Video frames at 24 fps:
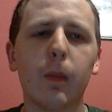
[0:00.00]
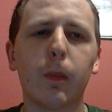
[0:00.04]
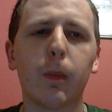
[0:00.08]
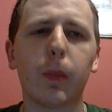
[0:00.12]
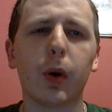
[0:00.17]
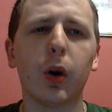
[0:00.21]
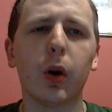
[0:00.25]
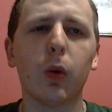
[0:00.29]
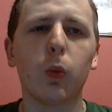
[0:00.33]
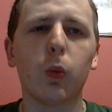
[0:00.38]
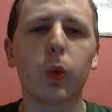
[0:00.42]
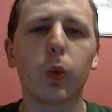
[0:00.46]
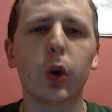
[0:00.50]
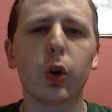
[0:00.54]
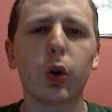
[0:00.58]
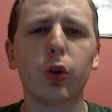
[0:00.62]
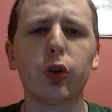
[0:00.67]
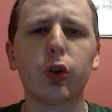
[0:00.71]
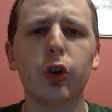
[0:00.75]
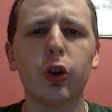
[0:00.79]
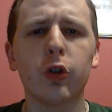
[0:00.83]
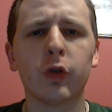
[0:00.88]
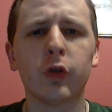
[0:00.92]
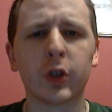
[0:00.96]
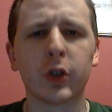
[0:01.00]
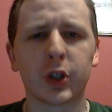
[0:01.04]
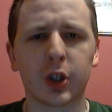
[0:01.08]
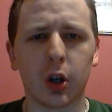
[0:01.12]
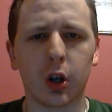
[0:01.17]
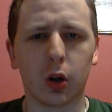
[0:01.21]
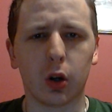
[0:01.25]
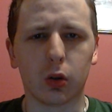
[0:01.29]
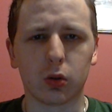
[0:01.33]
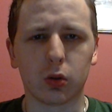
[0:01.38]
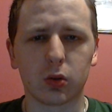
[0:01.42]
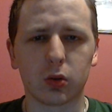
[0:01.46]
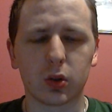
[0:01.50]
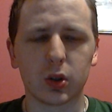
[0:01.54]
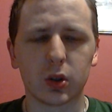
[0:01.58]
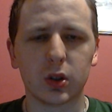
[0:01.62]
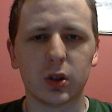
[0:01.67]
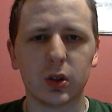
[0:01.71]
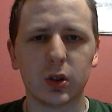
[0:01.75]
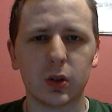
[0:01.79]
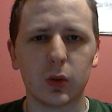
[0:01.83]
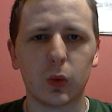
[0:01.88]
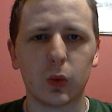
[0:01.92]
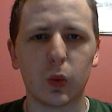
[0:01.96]
But we all knew the result.
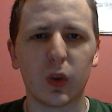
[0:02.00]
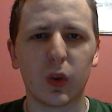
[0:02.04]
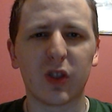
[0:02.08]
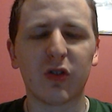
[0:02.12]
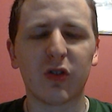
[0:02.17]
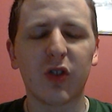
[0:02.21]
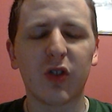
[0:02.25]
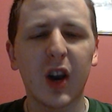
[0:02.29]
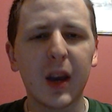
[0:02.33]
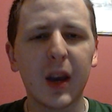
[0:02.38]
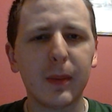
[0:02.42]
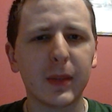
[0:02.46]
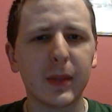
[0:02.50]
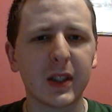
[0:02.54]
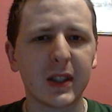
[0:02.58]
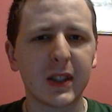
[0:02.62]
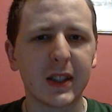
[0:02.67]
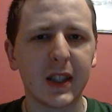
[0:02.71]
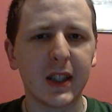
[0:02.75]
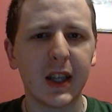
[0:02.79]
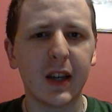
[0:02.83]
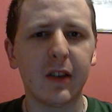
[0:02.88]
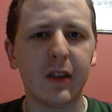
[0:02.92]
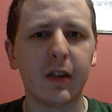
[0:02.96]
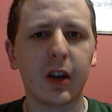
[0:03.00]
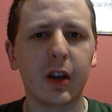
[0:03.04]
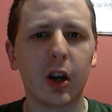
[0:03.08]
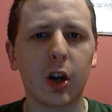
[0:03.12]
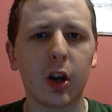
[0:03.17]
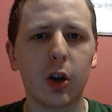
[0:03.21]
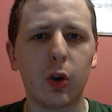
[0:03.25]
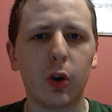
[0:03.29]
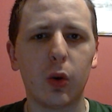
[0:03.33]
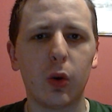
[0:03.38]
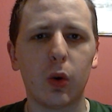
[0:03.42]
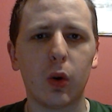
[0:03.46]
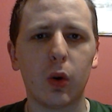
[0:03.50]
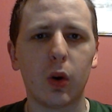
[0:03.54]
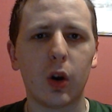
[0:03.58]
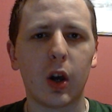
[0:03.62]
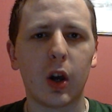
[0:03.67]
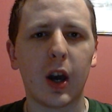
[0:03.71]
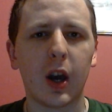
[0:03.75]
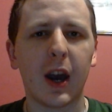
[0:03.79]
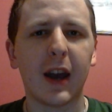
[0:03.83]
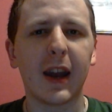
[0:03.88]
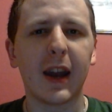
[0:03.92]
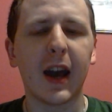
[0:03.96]
With Rey Mysterio
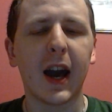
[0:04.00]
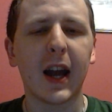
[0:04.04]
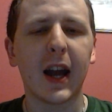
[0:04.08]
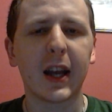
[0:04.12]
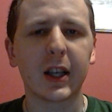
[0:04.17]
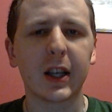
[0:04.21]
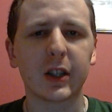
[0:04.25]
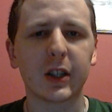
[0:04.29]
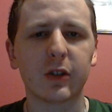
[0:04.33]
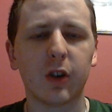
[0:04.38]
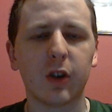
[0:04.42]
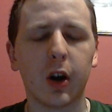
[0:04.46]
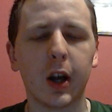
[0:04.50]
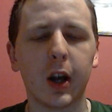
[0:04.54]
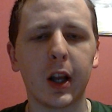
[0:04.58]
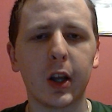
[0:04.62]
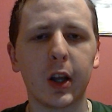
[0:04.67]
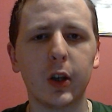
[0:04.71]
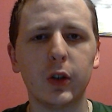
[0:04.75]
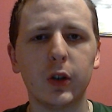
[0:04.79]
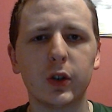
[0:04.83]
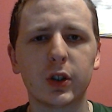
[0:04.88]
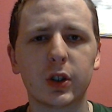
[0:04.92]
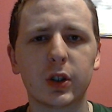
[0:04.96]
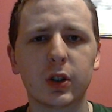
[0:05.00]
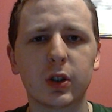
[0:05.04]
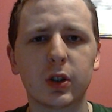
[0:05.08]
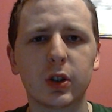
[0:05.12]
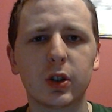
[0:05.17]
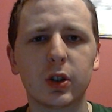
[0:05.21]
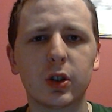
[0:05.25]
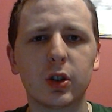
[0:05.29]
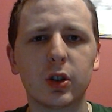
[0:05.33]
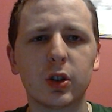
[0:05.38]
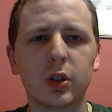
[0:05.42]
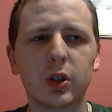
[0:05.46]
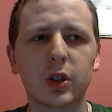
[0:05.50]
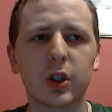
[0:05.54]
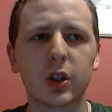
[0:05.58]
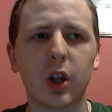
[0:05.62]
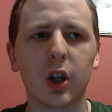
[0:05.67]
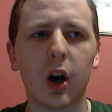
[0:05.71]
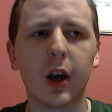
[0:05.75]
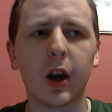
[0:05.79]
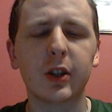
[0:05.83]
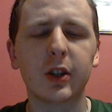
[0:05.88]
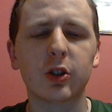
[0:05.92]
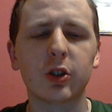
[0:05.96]
and Alex Riley, who's
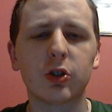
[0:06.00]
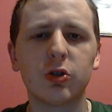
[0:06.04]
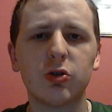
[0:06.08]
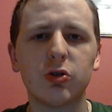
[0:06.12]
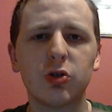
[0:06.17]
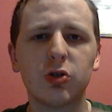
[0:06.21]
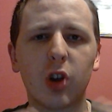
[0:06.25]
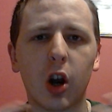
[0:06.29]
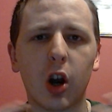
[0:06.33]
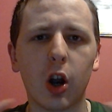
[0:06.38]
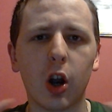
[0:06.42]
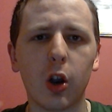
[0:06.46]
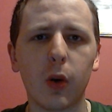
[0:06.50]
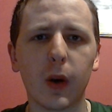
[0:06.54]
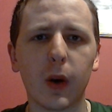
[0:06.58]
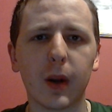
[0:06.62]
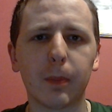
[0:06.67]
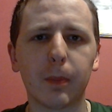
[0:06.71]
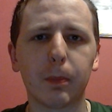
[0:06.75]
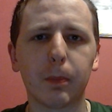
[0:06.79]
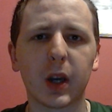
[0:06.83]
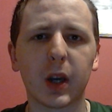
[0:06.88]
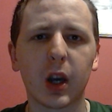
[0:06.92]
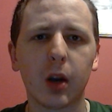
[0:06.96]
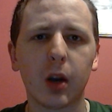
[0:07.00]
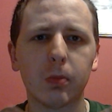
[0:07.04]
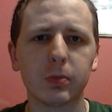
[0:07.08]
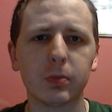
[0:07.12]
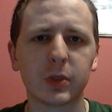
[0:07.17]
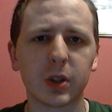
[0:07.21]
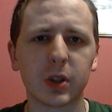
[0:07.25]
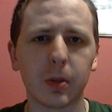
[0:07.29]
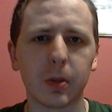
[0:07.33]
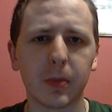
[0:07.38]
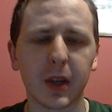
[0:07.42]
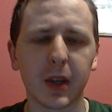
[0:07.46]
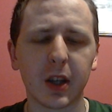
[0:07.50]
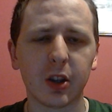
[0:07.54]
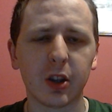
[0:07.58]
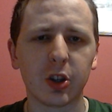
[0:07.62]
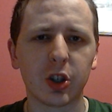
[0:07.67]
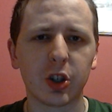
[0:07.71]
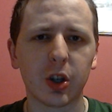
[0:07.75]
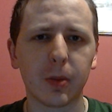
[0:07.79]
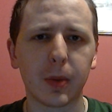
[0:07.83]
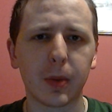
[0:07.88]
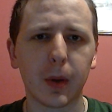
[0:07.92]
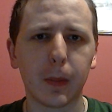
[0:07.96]
starting to grow and become something in the
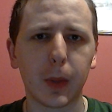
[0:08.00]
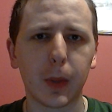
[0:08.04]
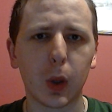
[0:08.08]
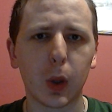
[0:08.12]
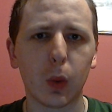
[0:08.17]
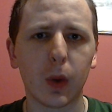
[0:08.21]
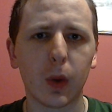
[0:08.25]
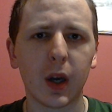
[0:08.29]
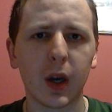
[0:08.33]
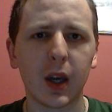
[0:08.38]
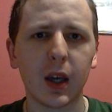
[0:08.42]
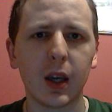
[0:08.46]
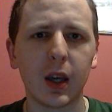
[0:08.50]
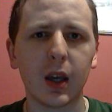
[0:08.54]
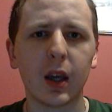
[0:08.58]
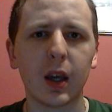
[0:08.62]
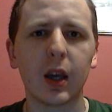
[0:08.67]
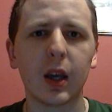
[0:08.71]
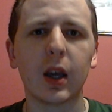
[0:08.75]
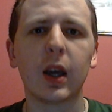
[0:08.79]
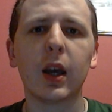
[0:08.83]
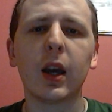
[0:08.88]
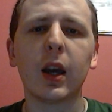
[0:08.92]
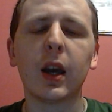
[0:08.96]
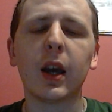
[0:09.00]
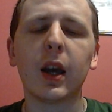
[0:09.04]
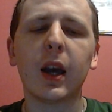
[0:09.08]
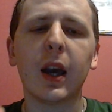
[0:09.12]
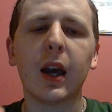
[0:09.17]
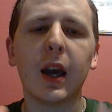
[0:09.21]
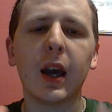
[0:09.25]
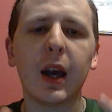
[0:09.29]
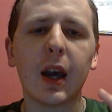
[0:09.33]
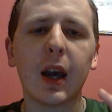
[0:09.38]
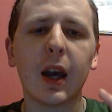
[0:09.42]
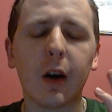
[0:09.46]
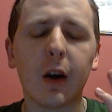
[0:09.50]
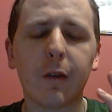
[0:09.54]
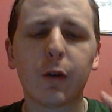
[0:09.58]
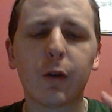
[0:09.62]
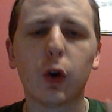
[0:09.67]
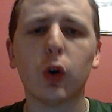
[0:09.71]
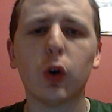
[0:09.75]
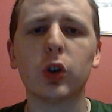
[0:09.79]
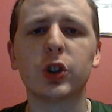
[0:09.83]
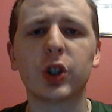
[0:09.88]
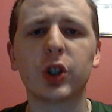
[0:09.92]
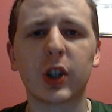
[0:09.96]
WWE, of
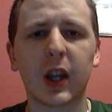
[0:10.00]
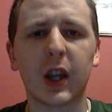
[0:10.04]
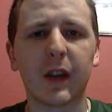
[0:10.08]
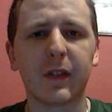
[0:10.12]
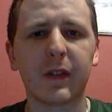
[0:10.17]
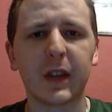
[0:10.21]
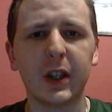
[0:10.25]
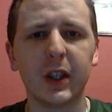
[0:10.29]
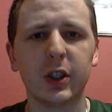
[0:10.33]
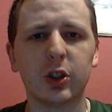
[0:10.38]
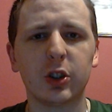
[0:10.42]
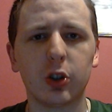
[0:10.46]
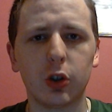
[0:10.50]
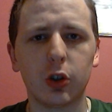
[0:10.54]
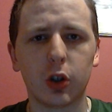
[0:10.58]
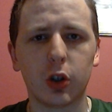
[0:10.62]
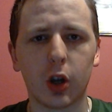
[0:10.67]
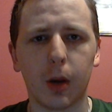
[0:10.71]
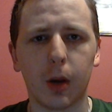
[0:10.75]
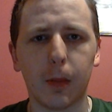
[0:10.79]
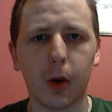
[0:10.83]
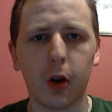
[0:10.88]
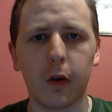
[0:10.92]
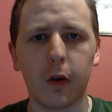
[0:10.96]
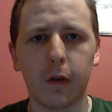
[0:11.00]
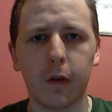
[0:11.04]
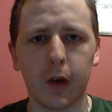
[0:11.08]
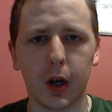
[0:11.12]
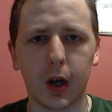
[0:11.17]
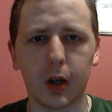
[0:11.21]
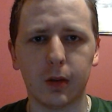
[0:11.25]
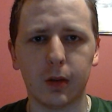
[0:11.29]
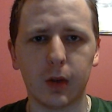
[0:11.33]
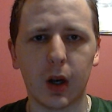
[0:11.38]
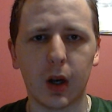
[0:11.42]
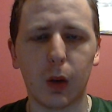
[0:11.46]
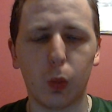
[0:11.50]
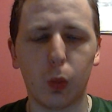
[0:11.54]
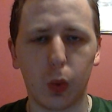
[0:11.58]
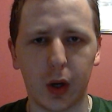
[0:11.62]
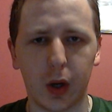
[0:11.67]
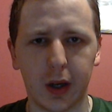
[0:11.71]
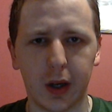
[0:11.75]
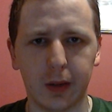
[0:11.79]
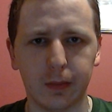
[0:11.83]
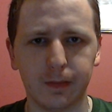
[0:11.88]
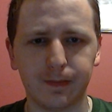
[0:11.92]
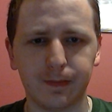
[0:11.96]
course you're going to have these two come over and
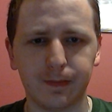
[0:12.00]
win.